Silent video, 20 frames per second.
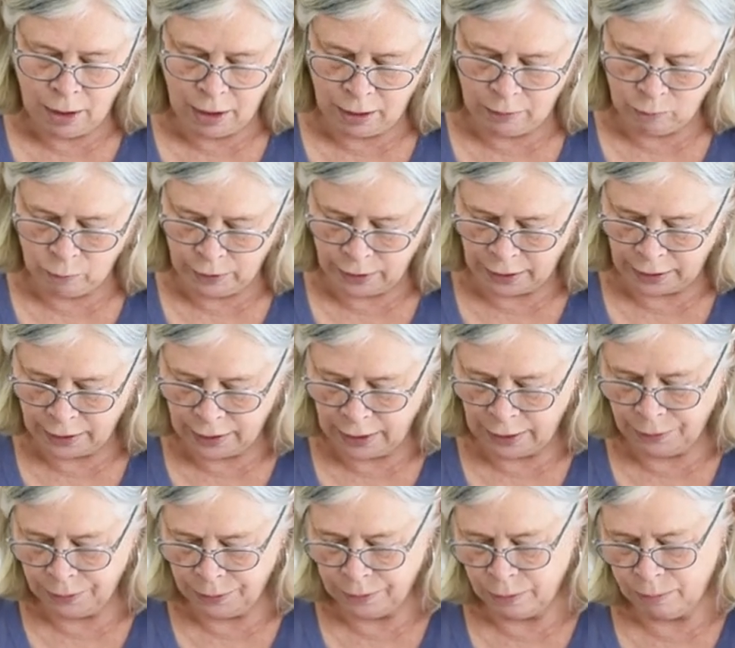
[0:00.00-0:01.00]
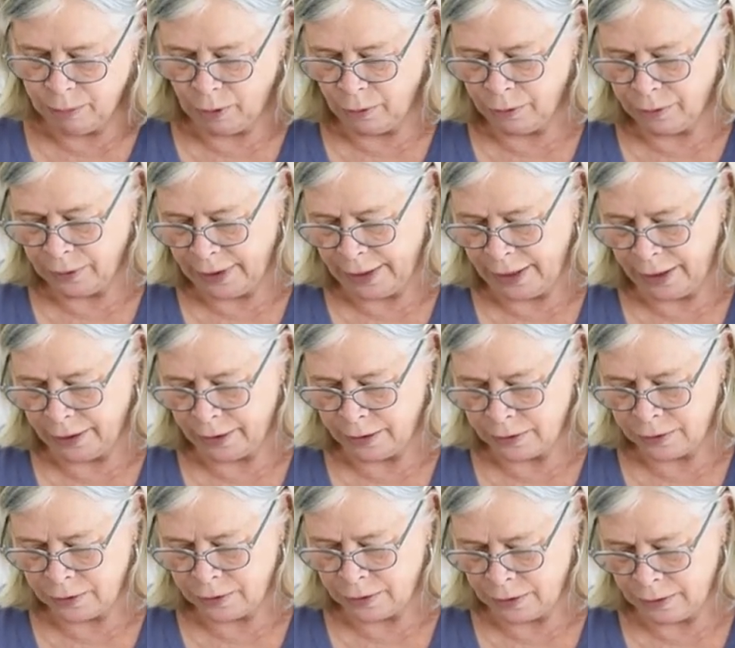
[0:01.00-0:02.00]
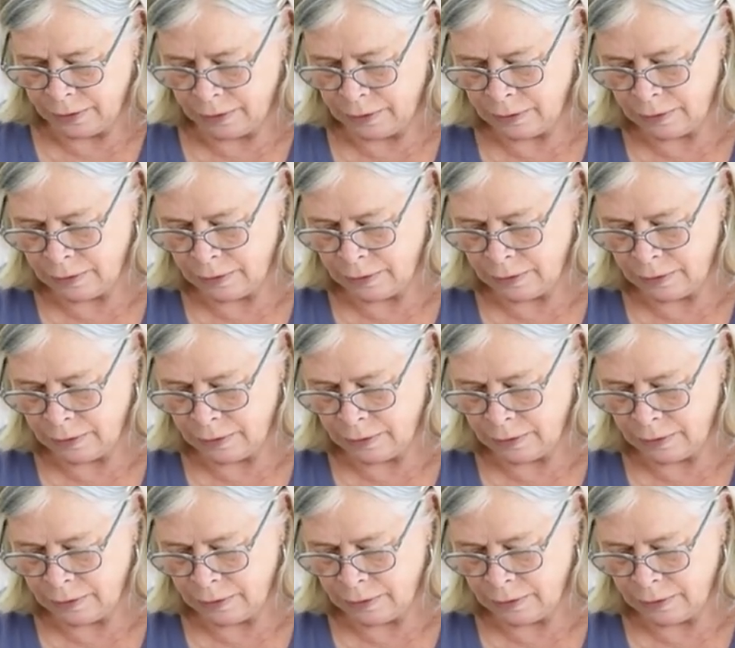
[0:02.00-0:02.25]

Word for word: And when I cut through both layers,